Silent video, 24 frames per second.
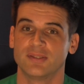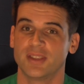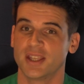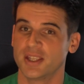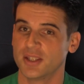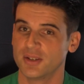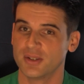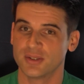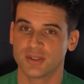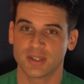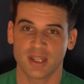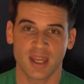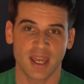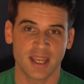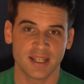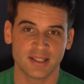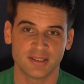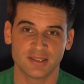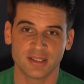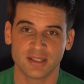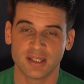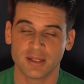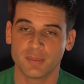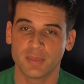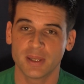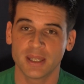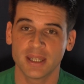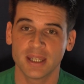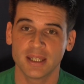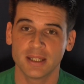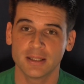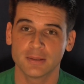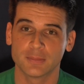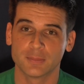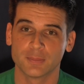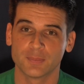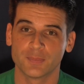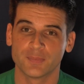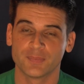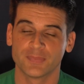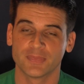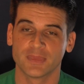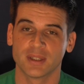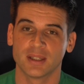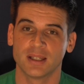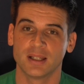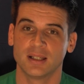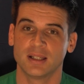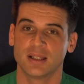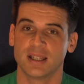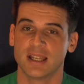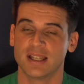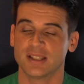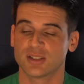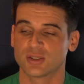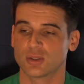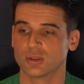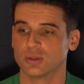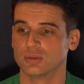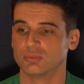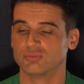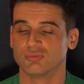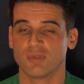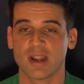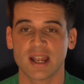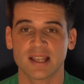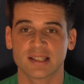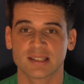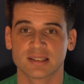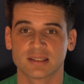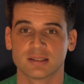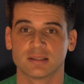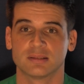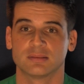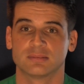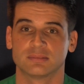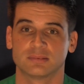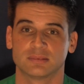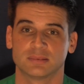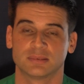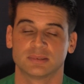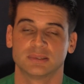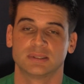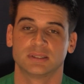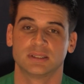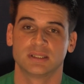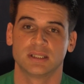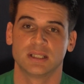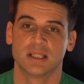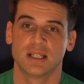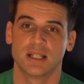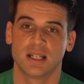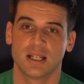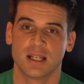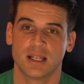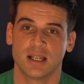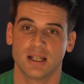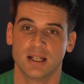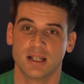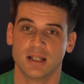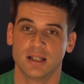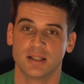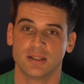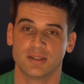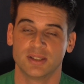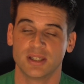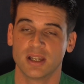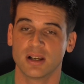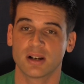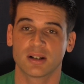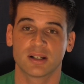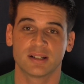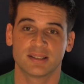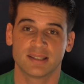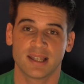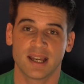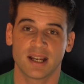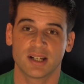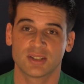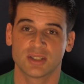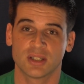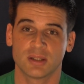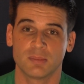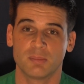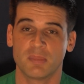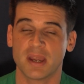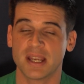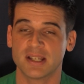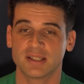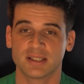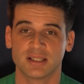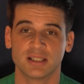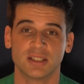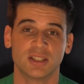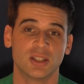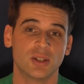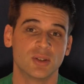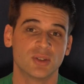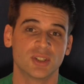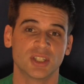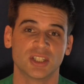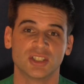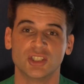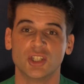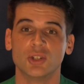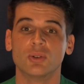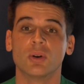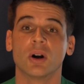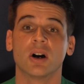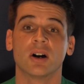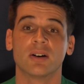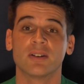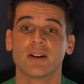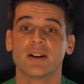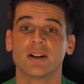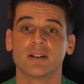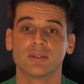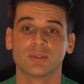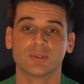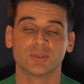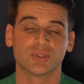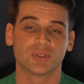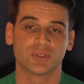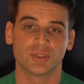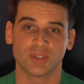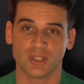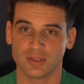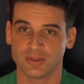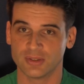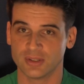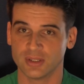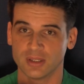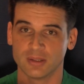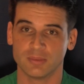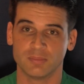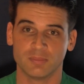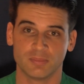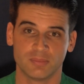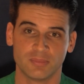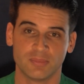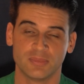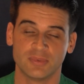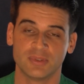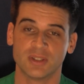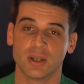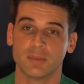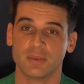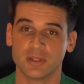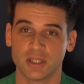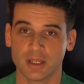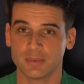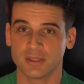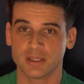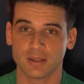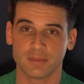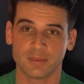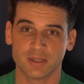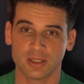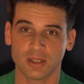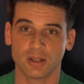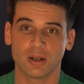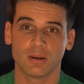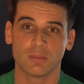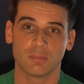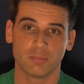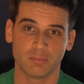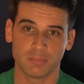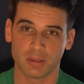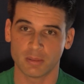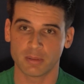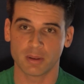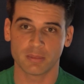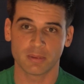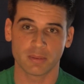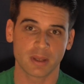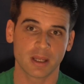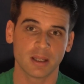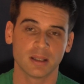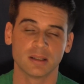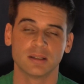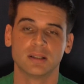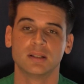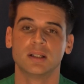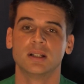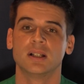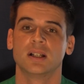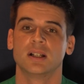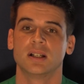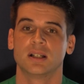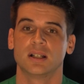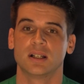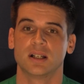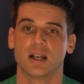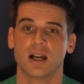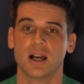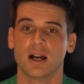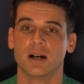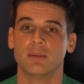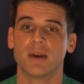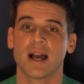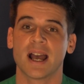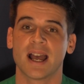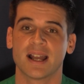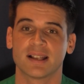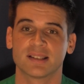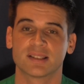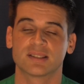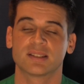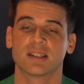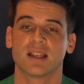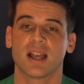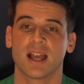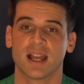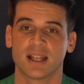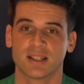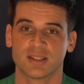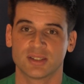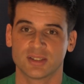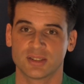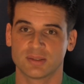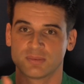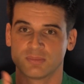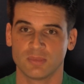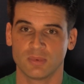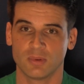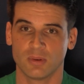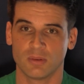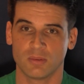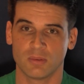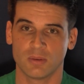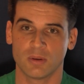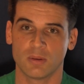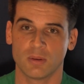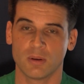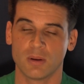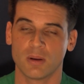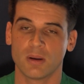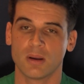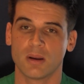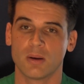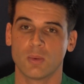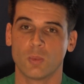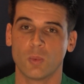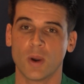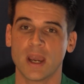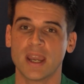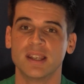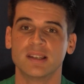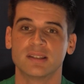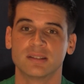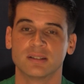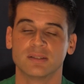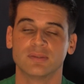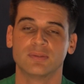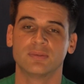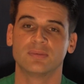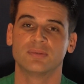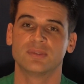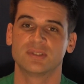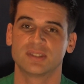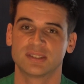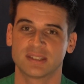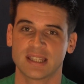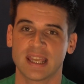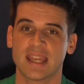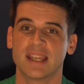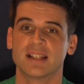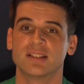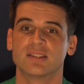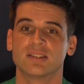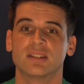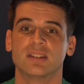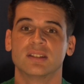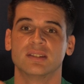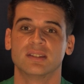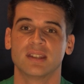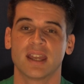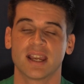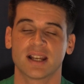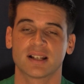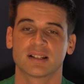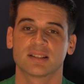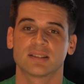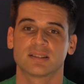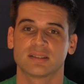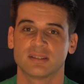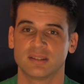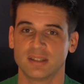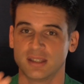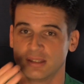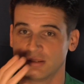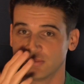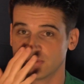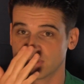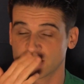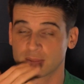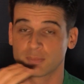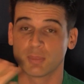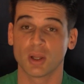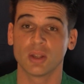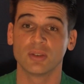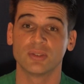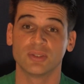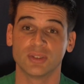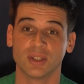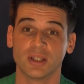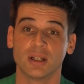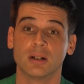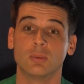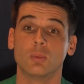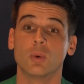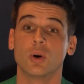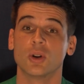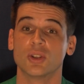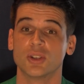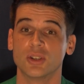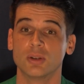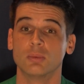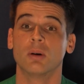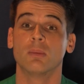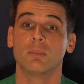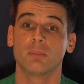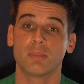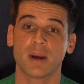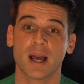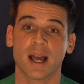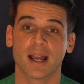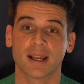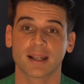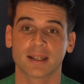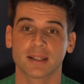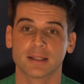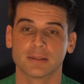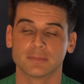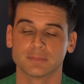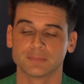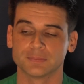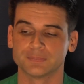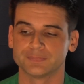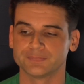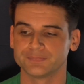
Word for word: they use HTTP it's called REST uh, the architecture basically using URLs the, the www blah blah blah, um, as as ways of saying to the next the responder what you want back